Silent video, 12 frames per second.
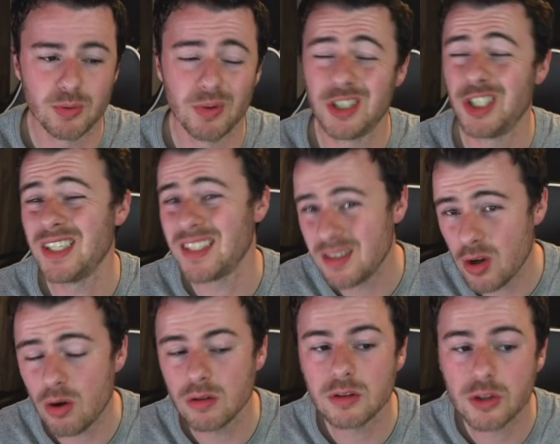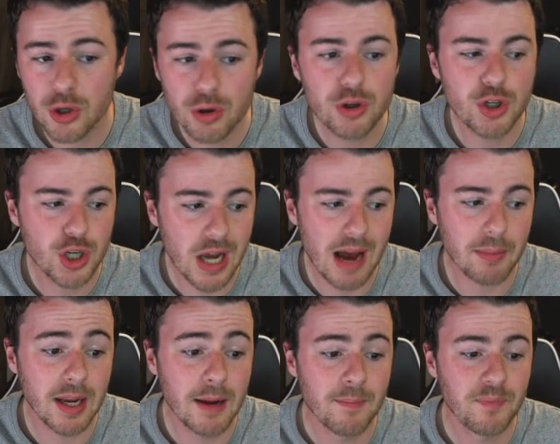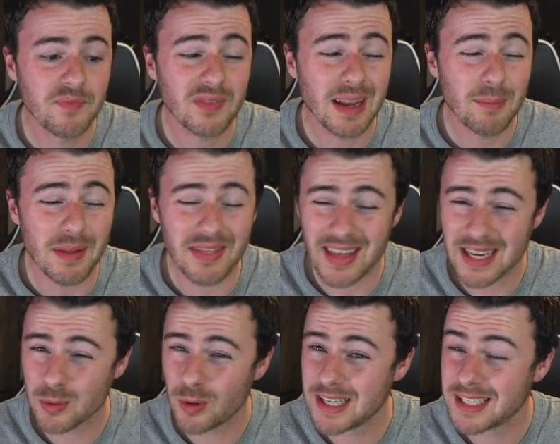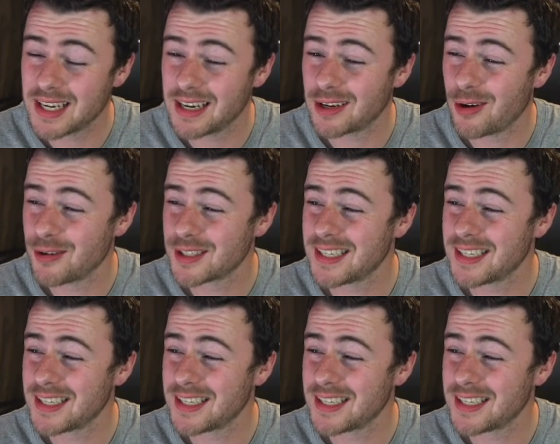which is not too shabby, but this one is going to cost